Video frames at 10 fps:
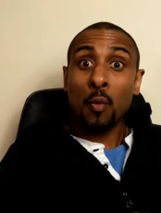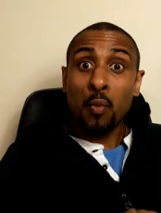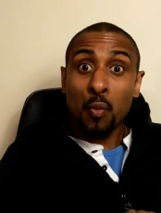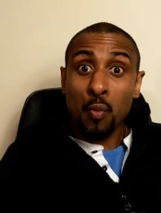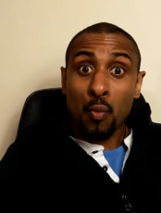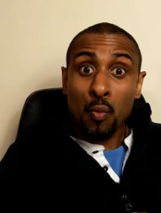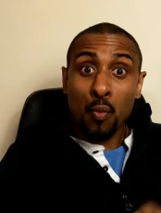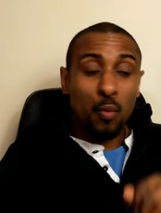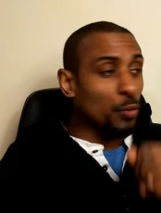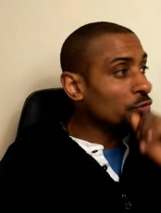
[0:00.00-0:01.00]

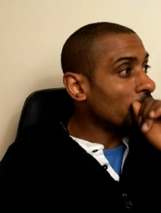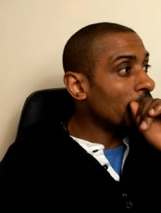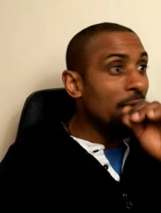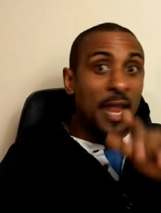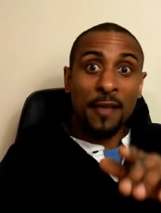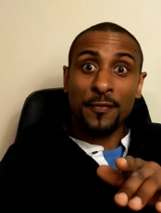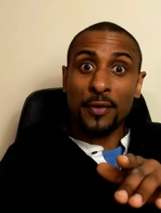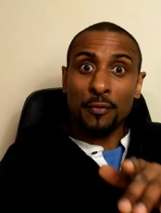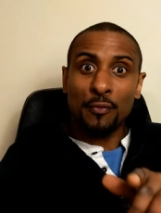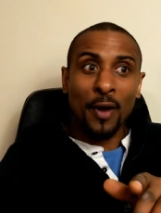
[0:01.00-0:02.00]
Ooh, so the
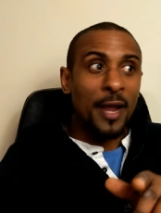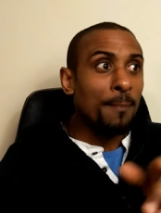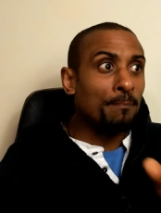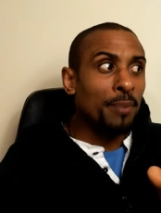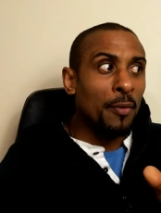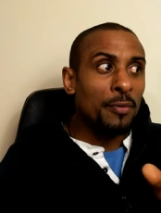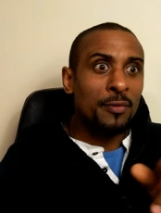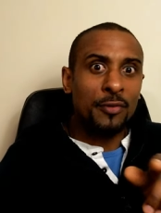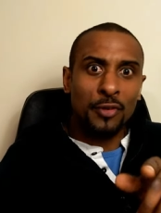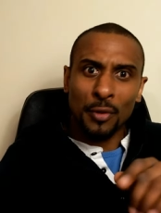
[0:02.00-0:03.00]
left and right
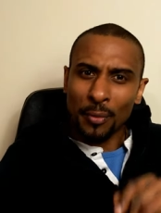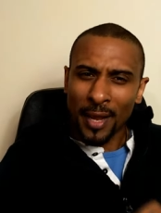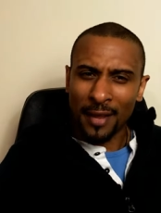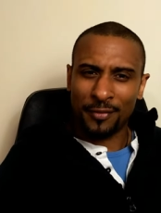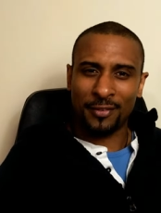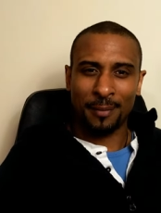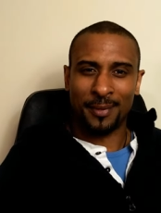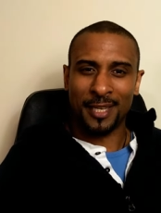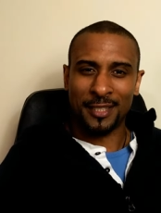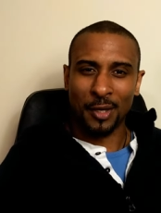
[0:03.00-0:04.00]
both do have
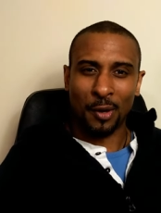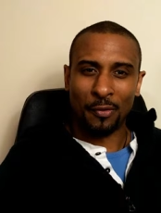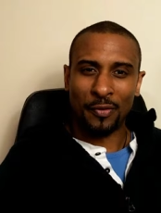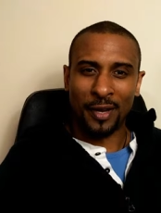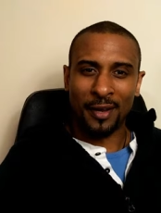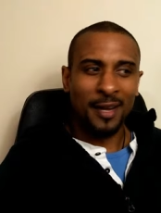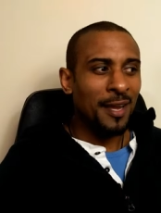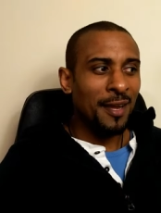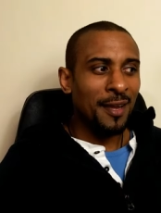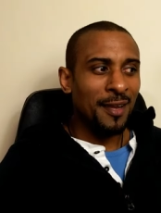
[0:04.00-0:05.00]
something to offer.
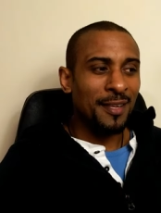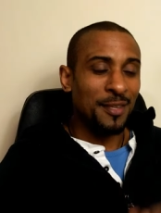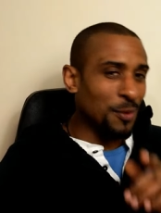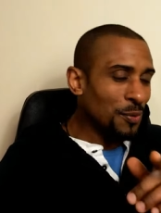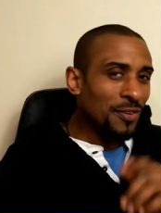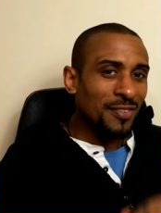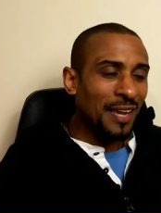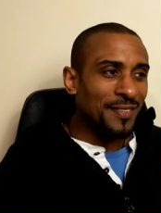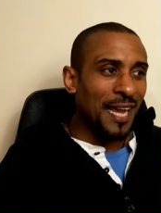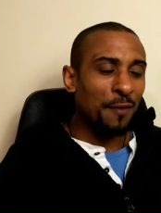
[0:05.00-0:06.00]
You just
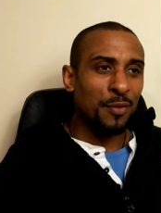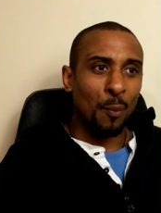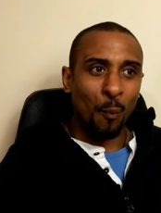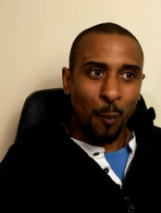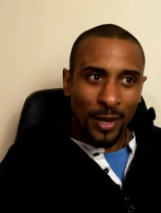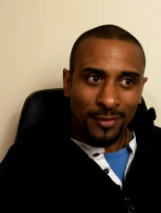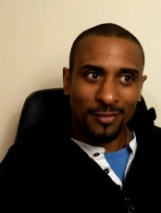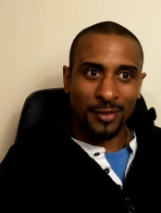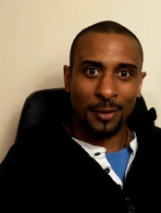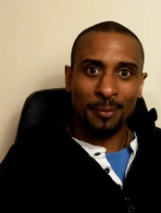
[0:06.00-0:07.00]
have to have the
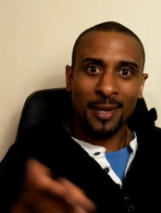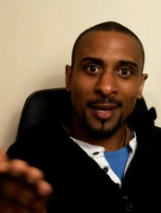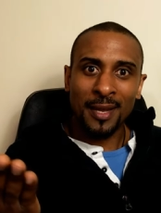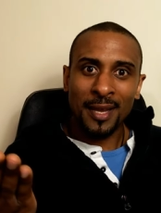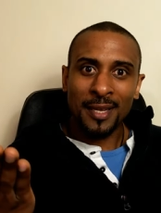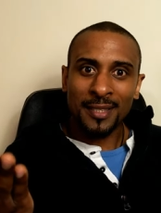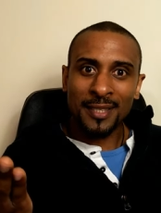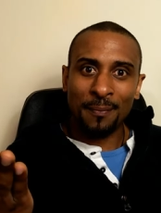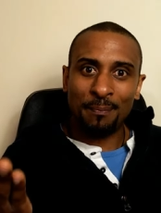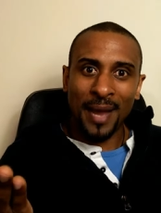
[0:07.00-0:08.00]
wisdom
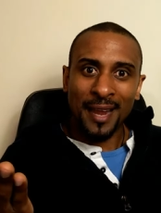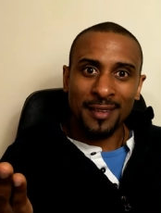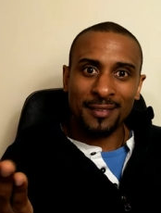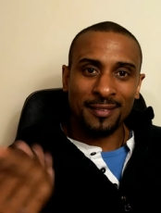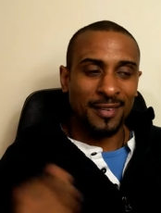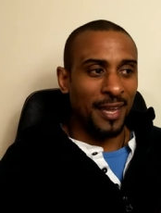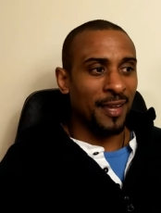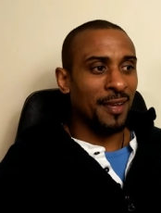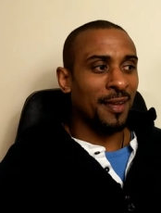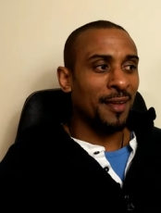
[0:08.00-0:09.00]
to balance
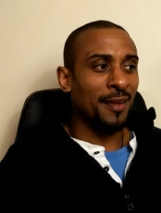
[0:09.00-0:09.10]
it.